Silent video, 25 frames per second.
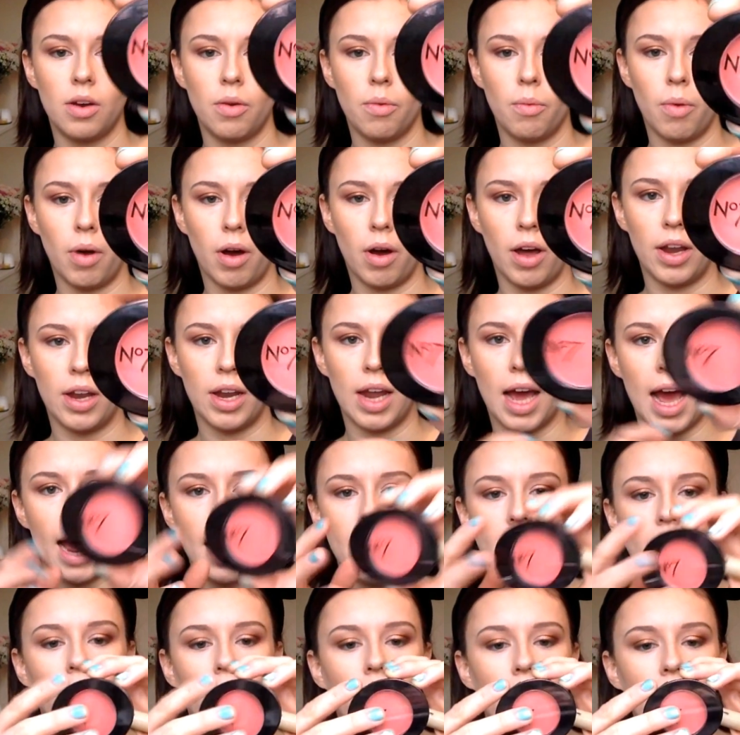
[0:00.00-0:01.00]
one,
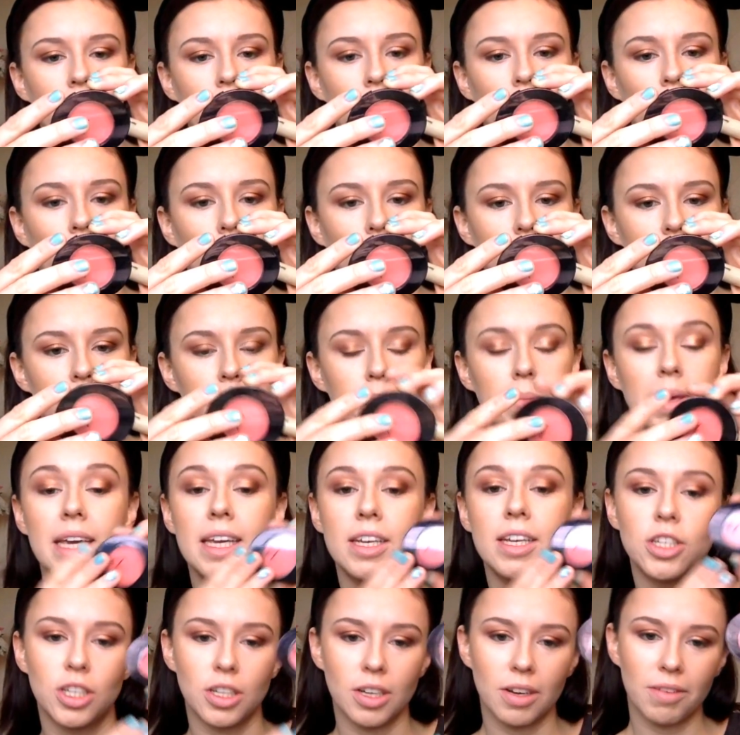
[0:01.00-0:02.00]
and I got
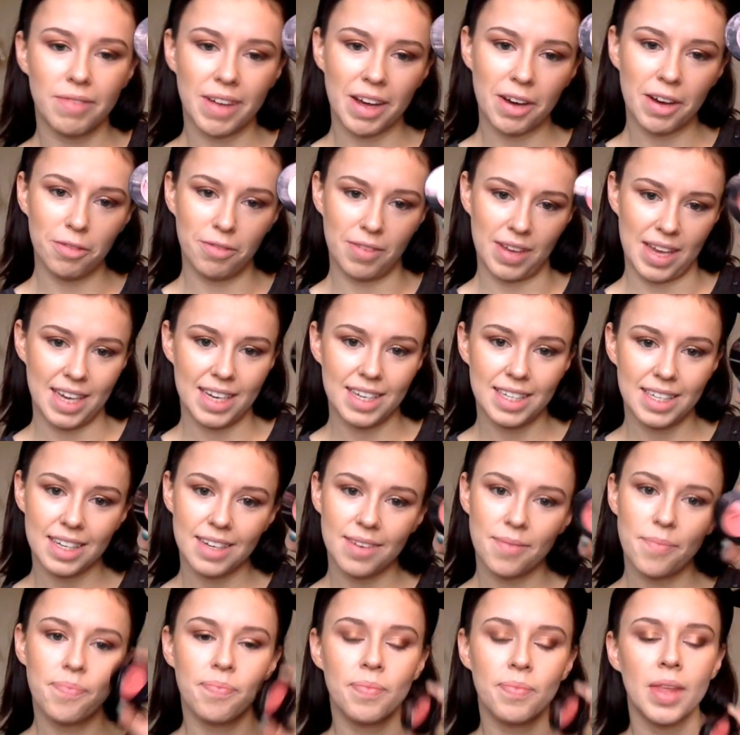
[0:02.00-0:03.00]
Peach Velvet,
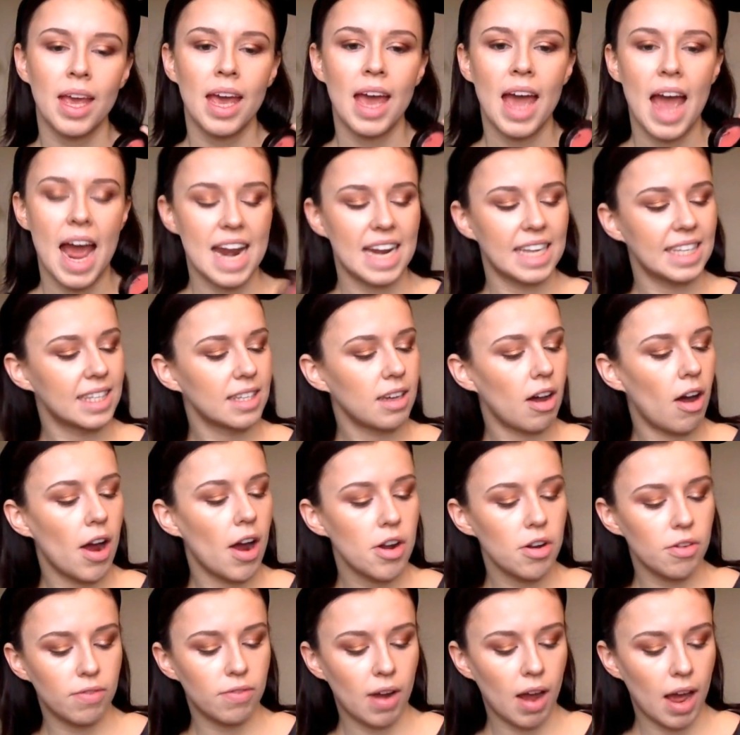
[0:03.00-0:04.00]
and it's
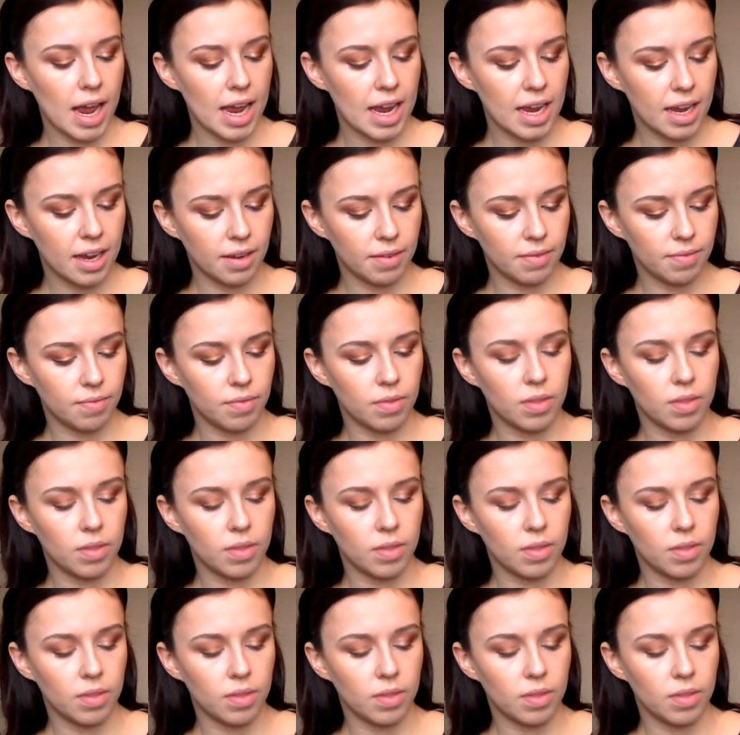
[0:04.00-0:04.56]
kind of like